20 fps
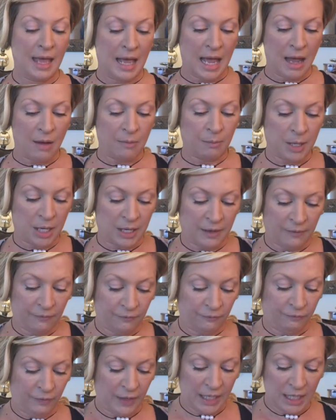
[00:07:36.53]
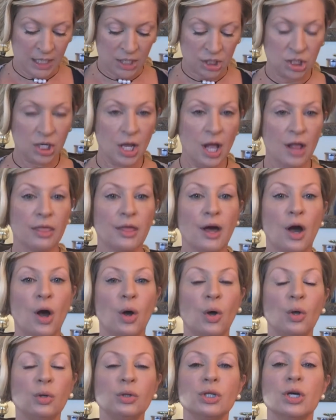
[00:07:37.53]
I'm gonna finish the
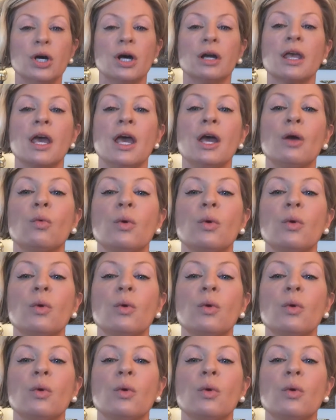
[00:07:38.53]
whole look